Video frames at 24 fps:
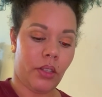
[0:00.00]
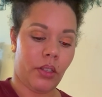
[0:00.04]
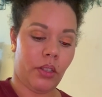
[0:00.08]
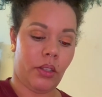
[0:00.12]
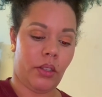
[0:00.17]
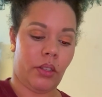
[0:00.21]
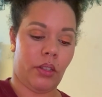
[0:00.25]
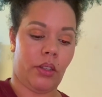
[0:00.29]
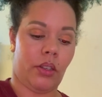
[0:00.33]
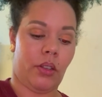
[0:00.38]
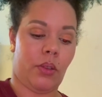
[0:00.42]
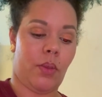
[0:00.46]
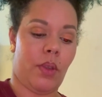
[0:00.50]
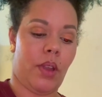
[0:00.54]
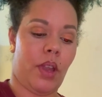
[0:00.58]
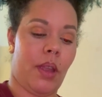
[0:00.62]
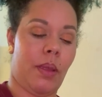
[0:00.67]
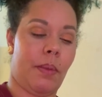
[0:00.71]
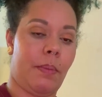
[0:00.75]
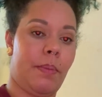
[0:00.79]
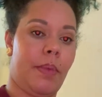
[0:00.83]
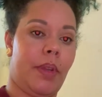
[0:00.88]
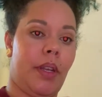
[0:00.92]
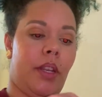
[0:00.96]
So
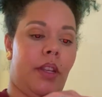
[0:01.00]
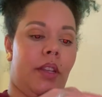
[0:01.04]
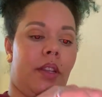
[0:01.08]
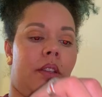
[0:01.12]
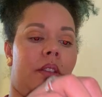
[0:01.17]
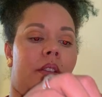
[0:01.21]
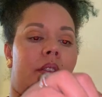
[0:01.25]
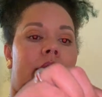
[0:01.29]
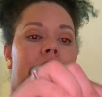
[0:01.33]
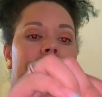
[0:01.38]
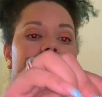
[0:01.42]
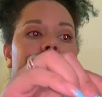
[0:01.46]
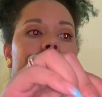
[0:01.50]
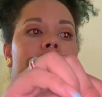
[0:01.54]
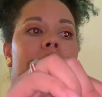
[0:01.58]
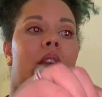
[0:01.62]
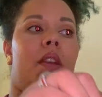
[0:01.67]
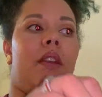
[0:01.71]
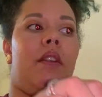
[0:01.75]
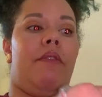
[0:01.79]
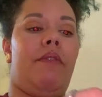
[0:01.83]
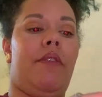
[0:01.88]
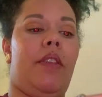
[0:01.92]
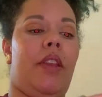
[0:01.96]
I'm gonna
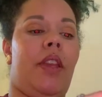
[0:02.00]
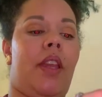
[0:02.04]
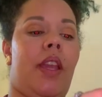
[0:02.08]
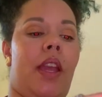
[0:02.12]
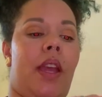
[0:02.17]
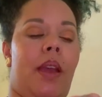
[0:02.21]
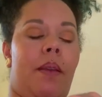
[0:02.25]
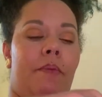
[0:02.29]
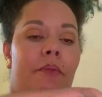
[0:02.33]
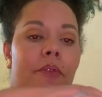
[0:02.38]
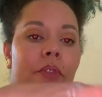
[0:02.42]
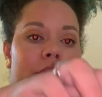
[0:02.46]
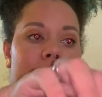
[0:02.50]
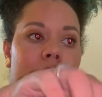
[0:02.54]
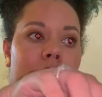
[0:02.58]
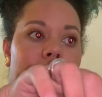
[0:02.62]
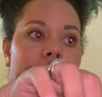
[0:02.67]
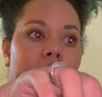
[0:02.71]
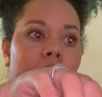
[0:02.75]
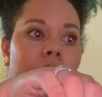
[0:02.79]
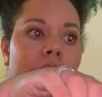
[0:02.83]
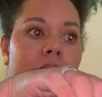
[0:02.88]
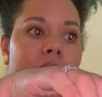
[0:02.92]
take off the cap for the